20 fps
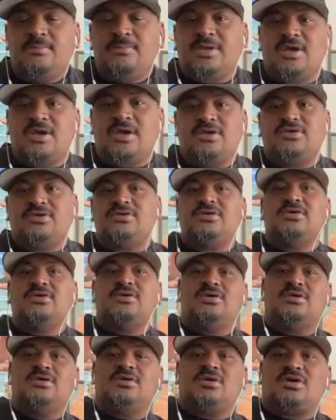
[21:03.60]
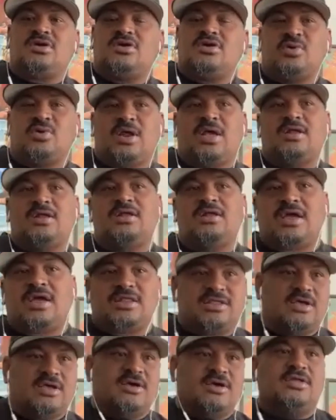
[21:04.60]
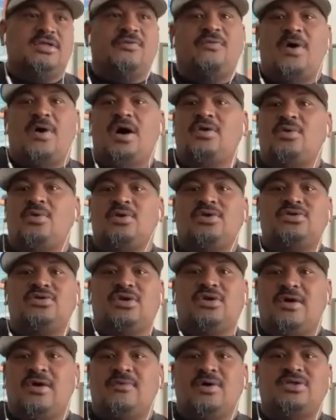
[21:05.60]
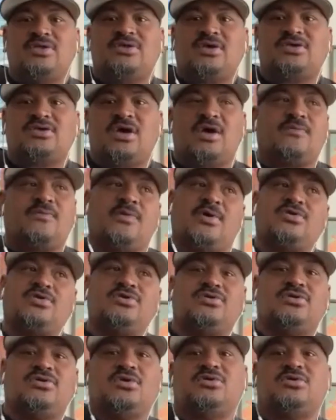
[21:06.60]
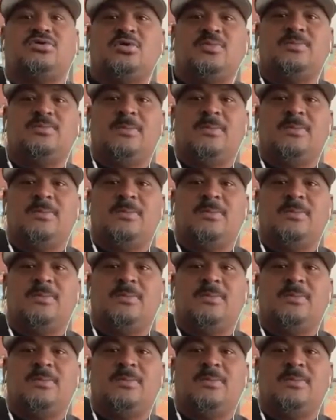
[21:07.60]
because when I look at the followers you have on TikTok versus YouTube,